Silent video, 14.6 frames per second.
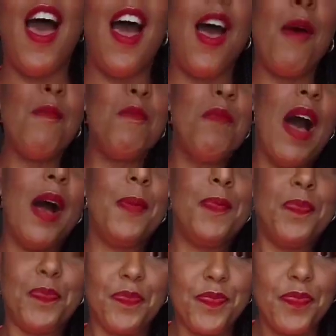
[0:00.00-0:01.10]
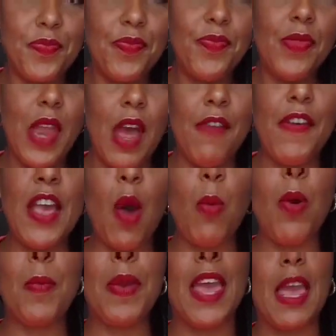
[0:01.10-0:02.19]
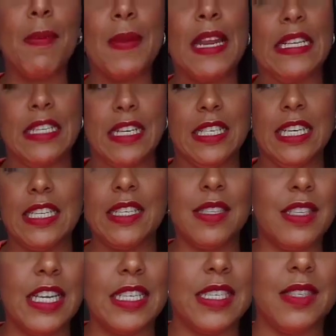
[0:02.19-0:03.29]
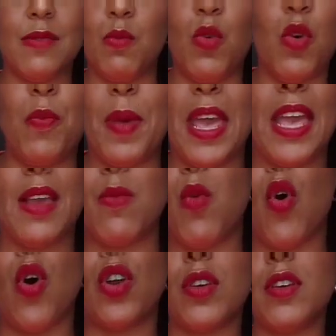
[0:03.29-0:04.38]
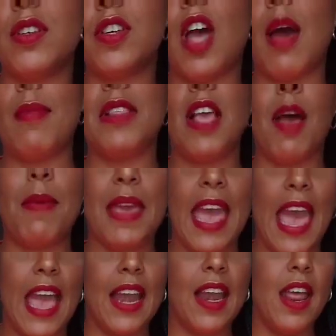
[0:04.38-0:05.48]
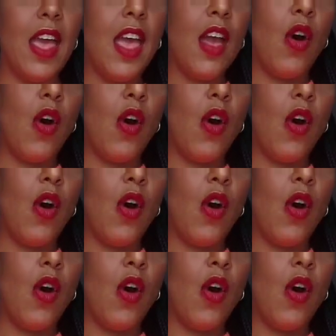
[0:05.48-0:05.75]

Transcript: But I think I will be keeping this because this will be worn time and time again